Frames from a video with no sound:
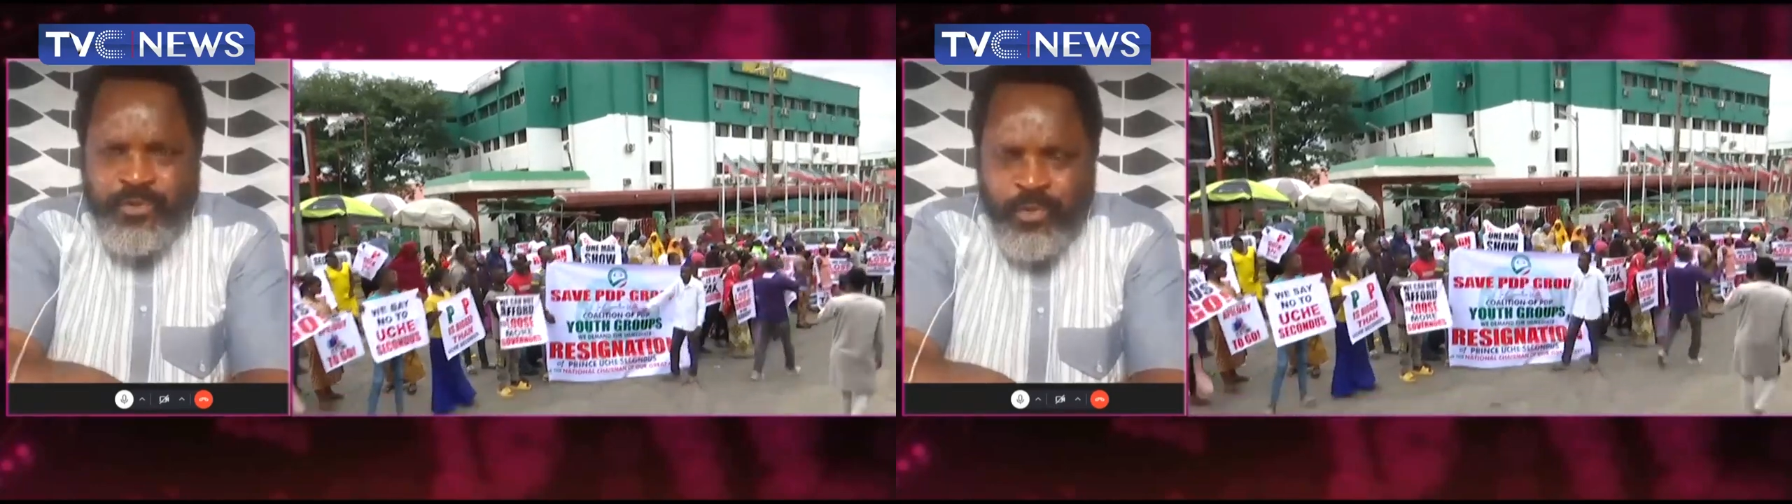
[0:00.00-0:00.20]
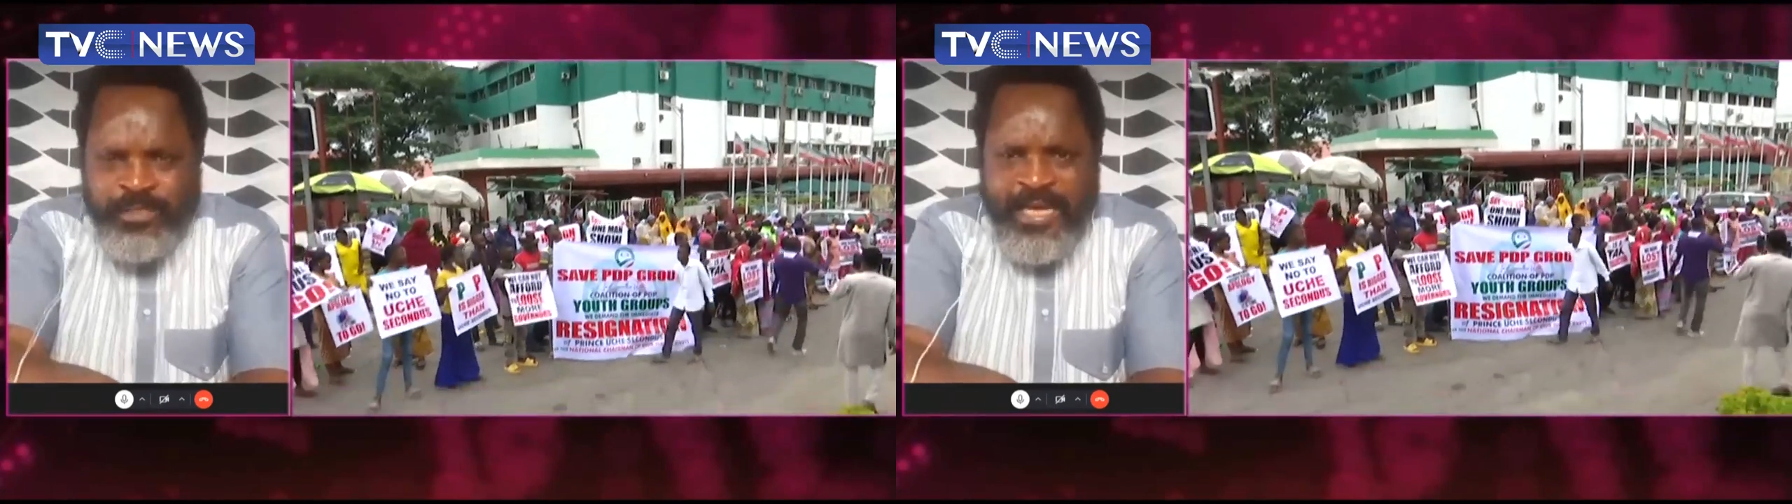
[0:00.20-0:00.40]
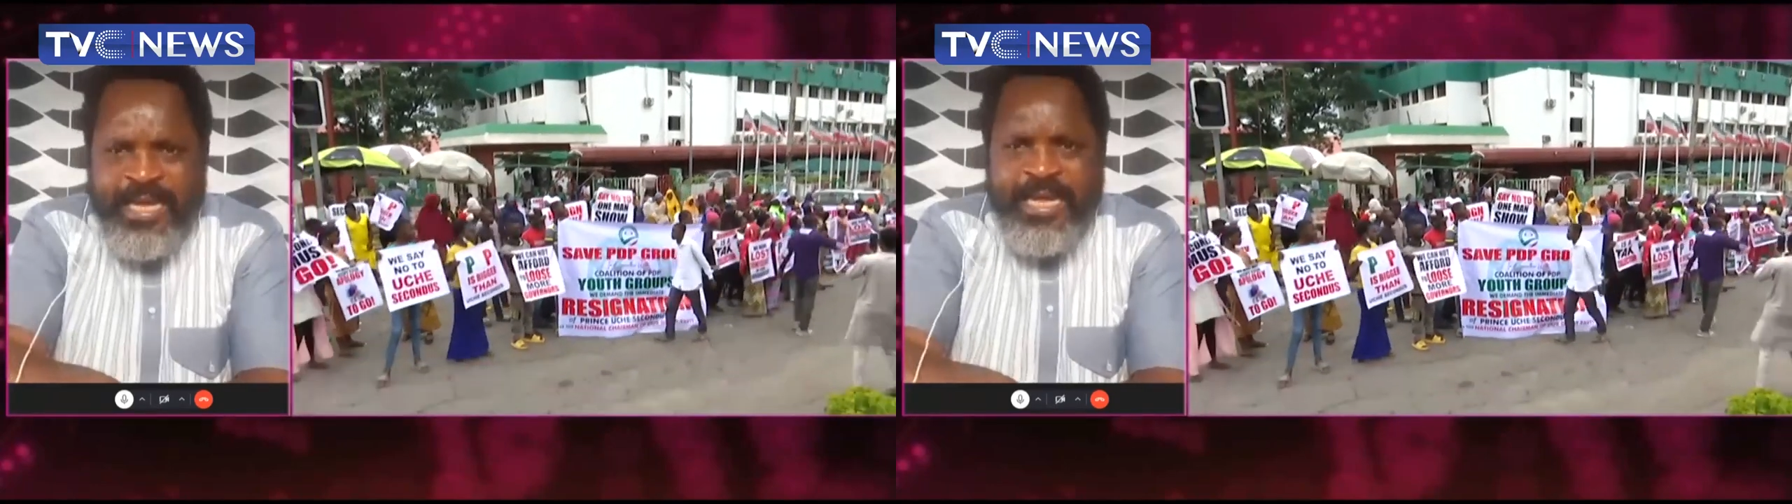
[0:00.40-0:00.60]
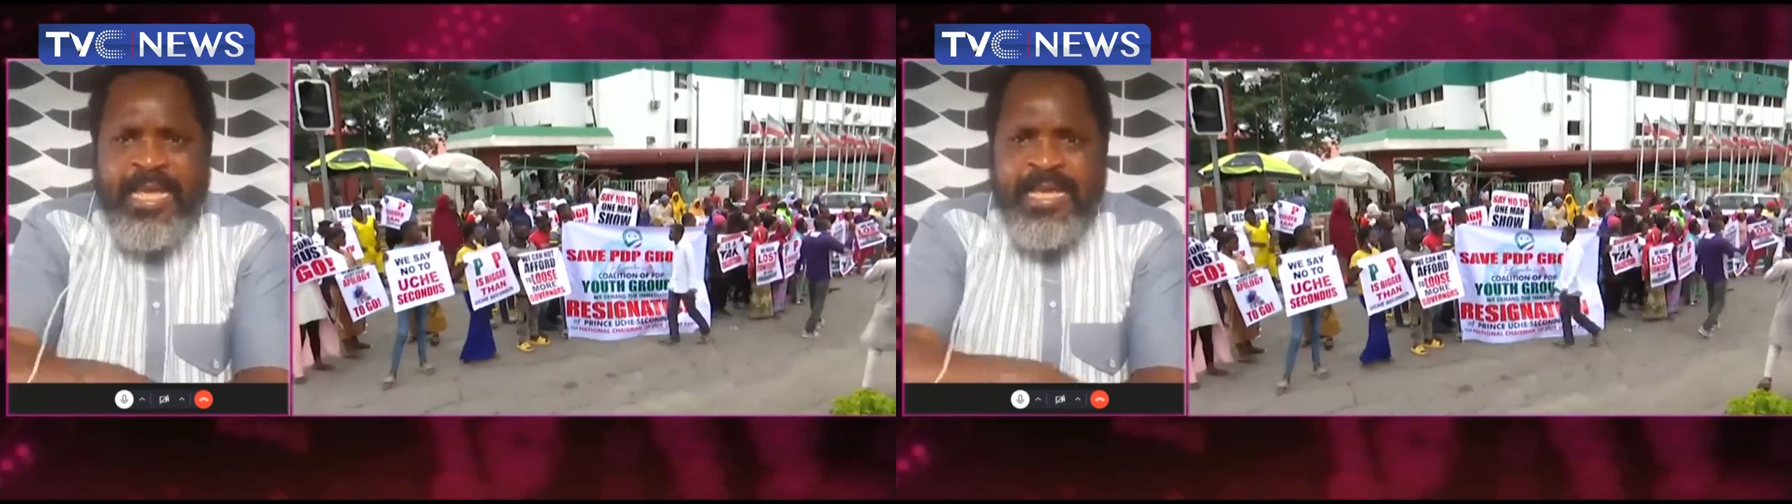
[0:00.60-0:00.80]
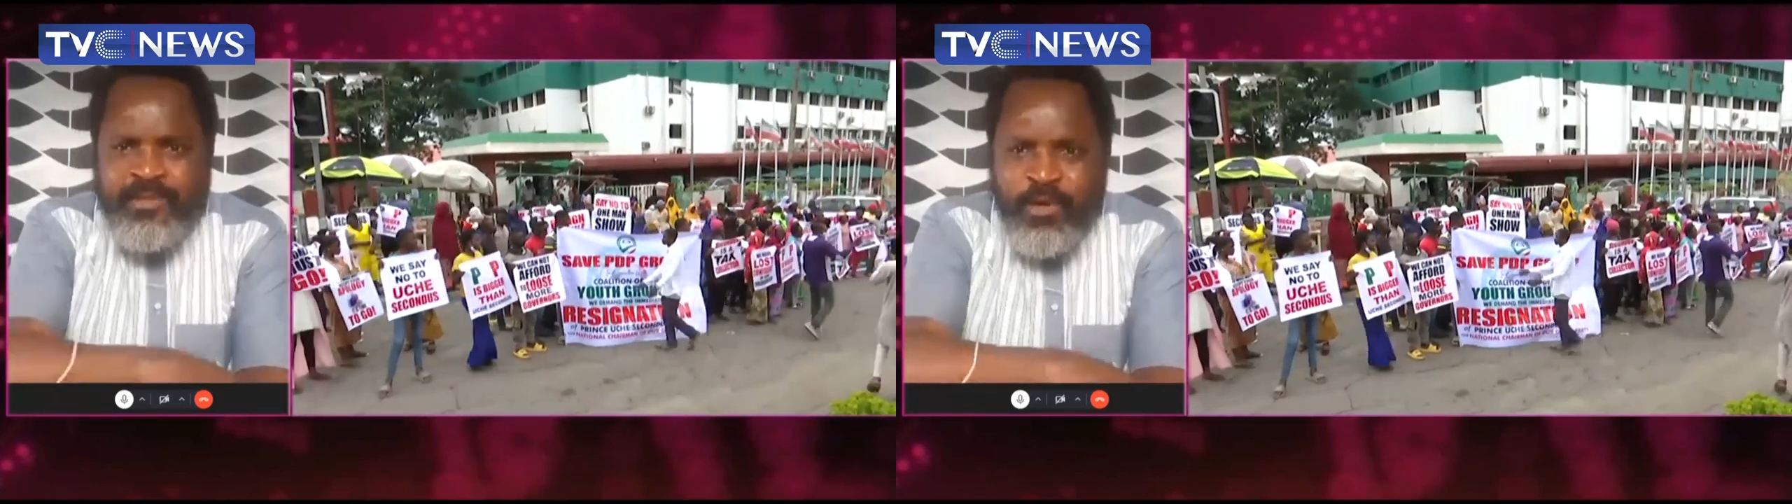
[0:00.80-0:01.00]

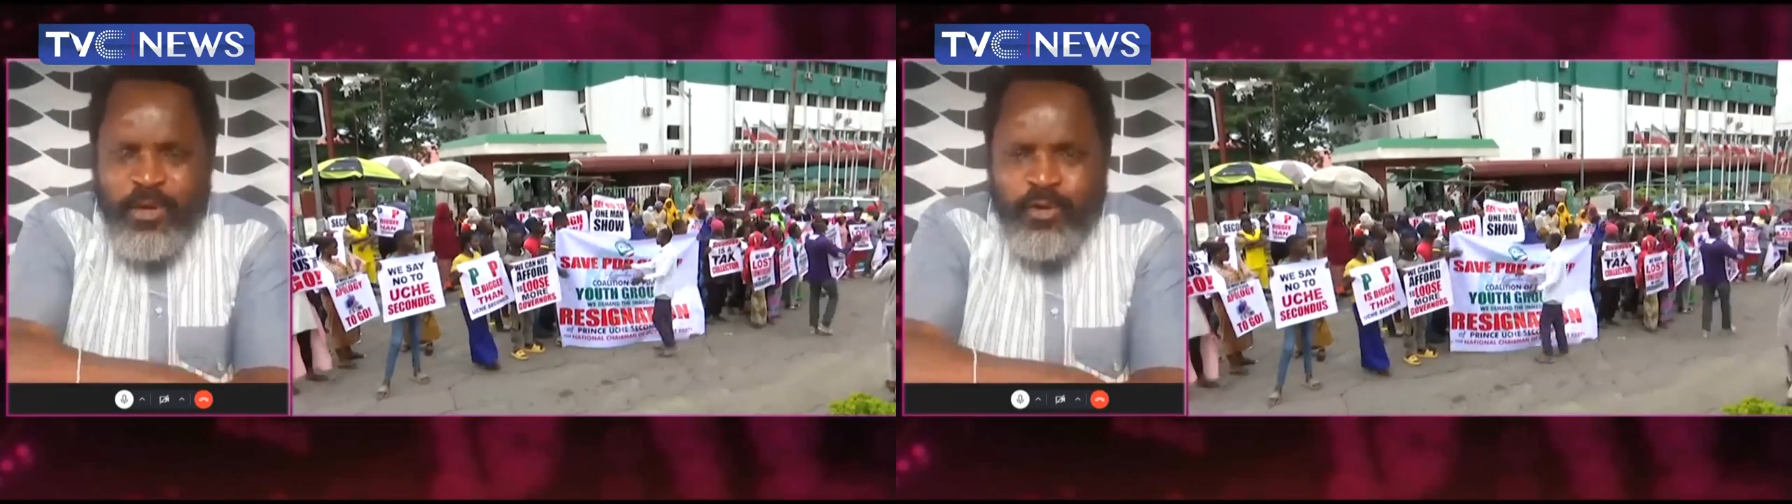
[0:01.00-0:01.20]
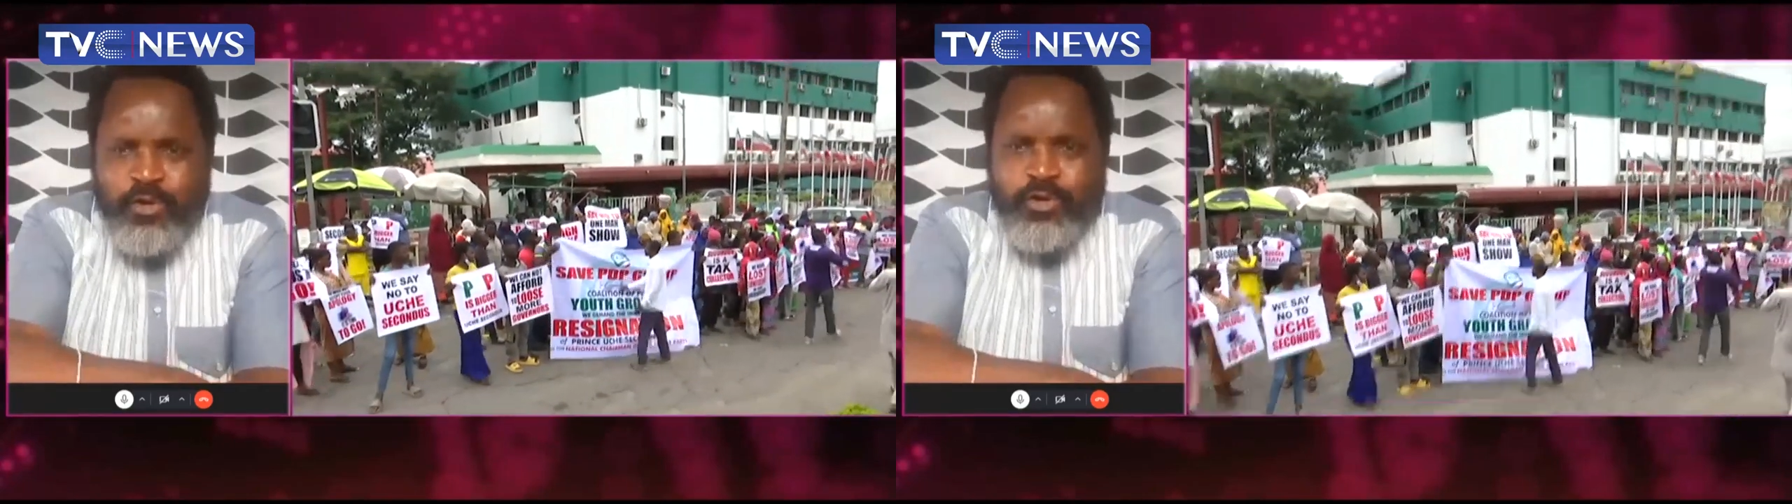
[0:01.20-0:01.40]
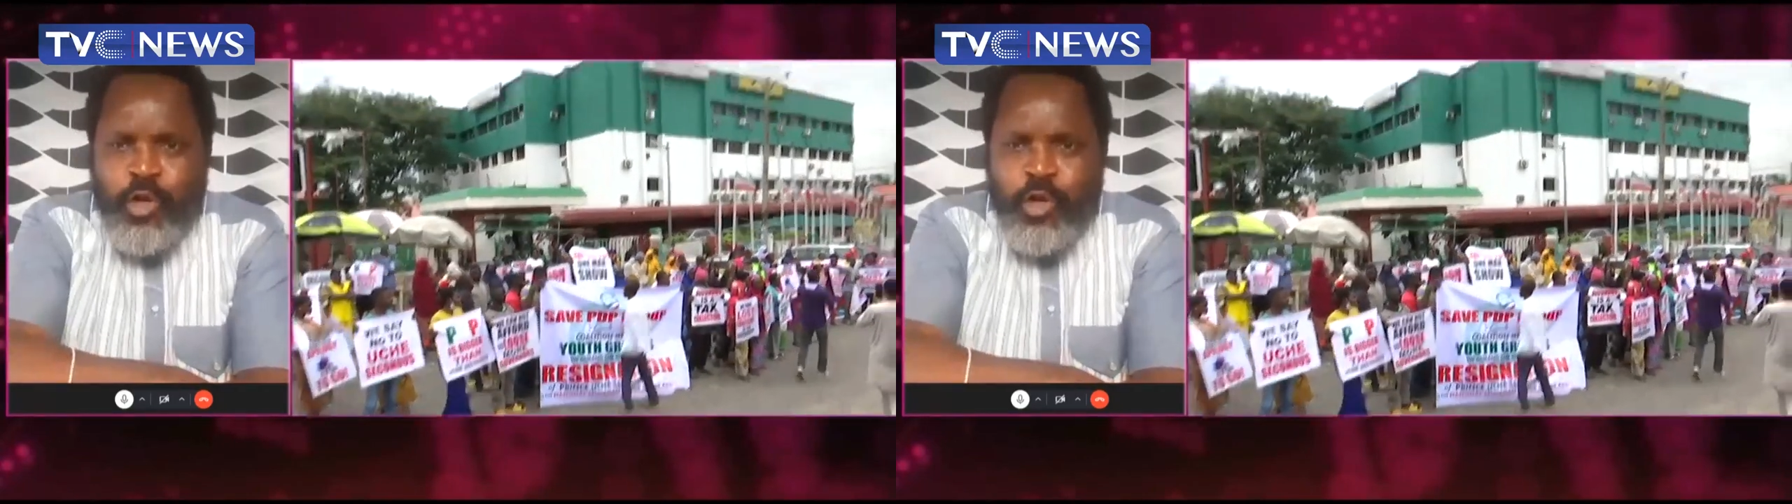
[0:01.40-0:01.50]
today, so